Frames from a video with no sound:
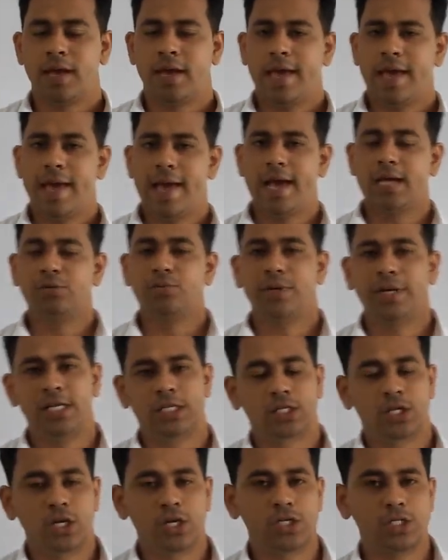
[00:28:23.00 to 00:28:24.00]
as we
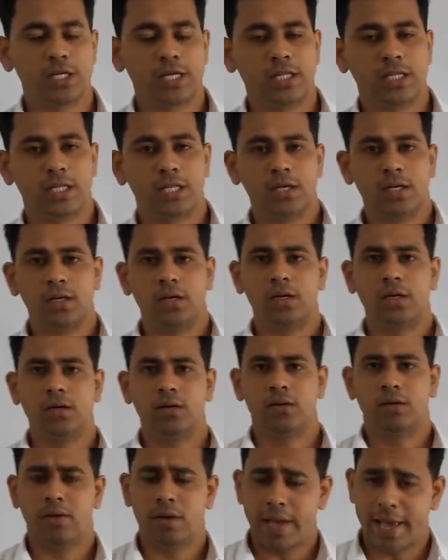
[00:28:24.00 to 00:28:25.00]
discussed in
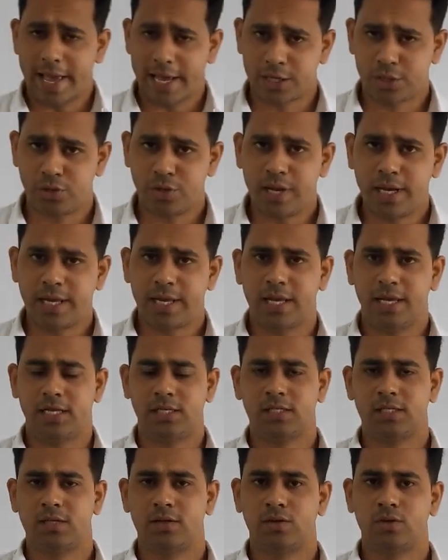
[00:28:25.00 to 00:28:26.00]
the external
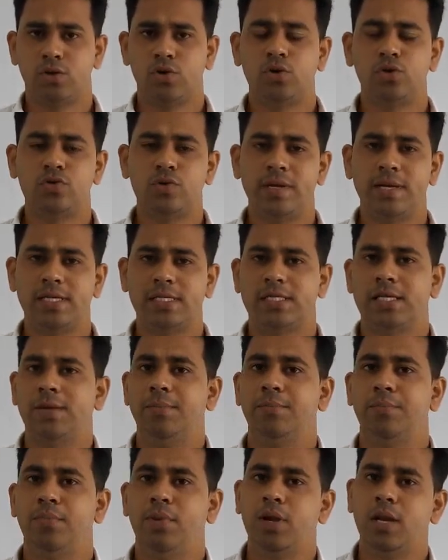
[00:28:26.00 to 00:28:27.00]
gills, those were
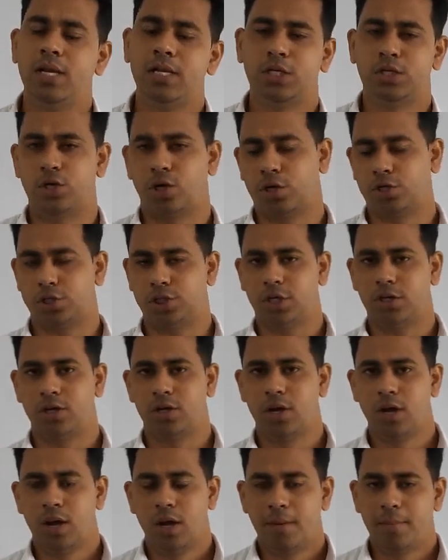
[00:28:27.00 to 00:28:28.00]
simple in structure,
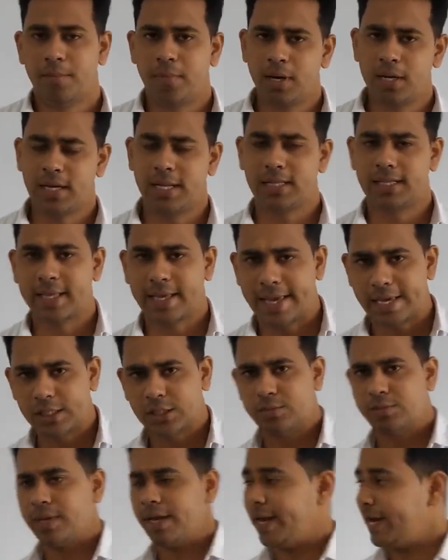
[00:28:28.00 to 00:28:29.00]
but in the case
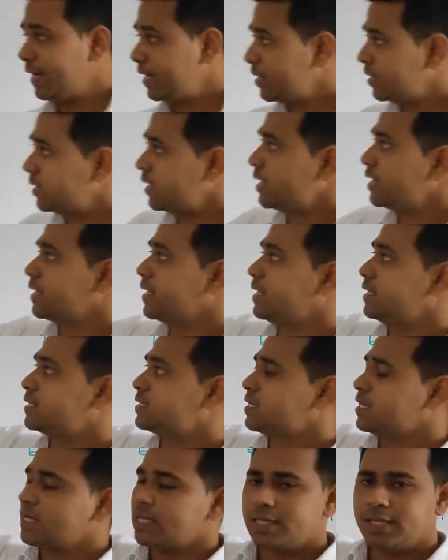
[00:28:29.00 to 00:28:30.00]
of the internal gills,
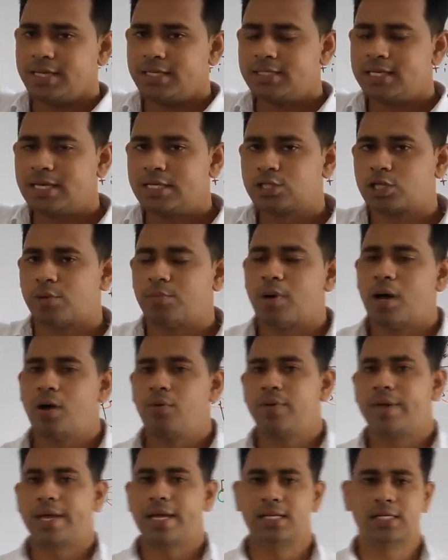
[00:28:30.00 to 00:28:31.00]
these are somehow
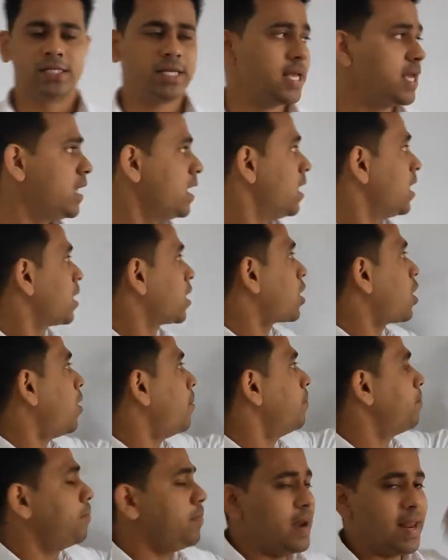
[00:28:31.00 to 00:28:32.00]
we can say
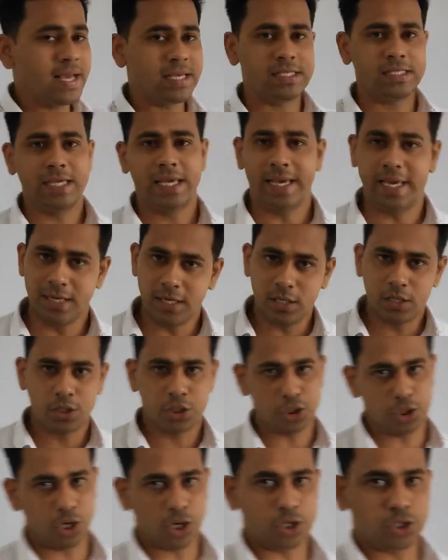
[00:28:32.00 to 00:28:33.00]
complex in
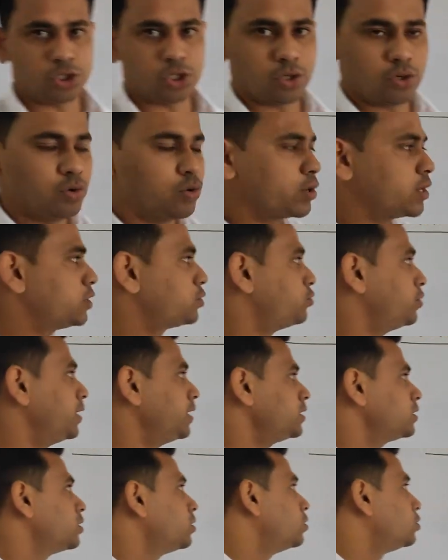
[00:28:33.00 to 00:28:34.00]
structure. Okay,
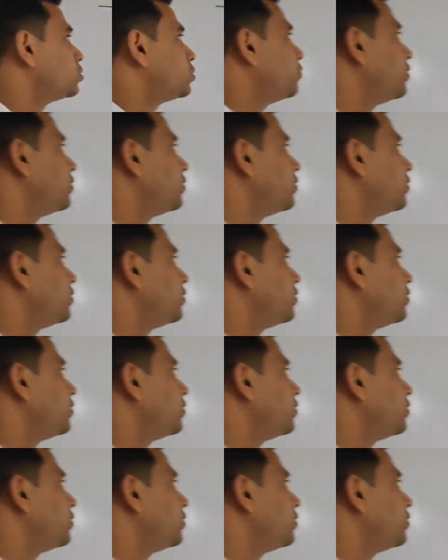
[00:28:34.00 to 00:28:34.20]
students, so we